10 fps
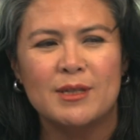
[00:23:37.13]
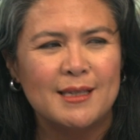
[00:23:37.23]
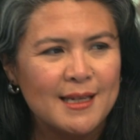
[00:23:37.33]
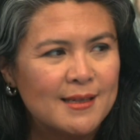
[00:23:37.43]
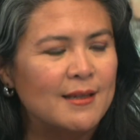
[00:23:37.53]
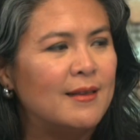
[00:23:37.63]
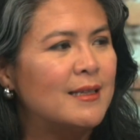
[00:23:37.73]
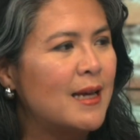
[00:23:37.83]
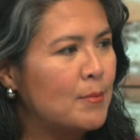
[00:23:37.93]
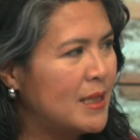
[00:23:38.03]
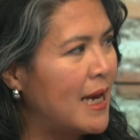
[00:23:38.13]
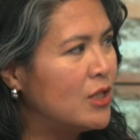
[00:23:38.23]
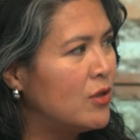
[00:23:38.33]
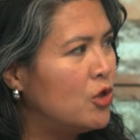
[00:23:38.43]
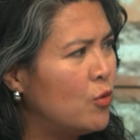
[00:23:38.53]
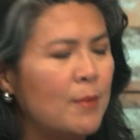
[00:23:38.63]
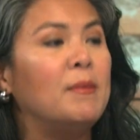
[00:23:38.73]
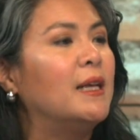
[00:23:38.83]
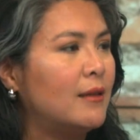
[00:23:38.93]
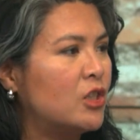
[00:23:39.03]
resist the temptation to
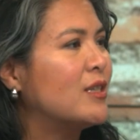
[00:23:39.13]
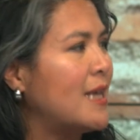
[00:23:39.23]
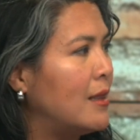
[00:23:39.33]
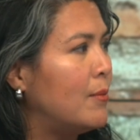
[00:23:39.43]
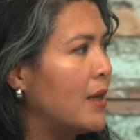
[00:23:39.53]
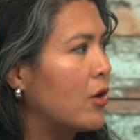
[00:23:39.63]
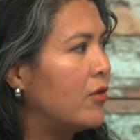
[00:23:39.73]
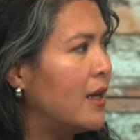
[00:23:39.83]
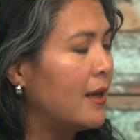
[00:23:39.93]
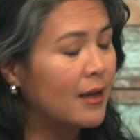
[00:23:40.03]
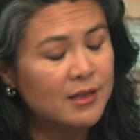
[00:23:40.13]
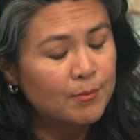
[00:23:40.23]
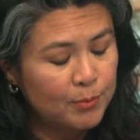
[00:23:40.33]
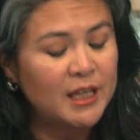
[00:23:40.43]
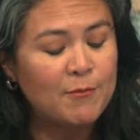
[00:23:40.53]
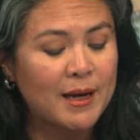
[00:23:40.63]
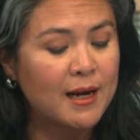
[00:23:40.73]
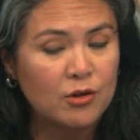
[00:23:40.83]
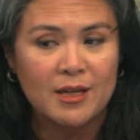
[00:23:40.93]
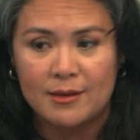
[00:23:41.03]
immediately just send them there thinking, because believe me, I understand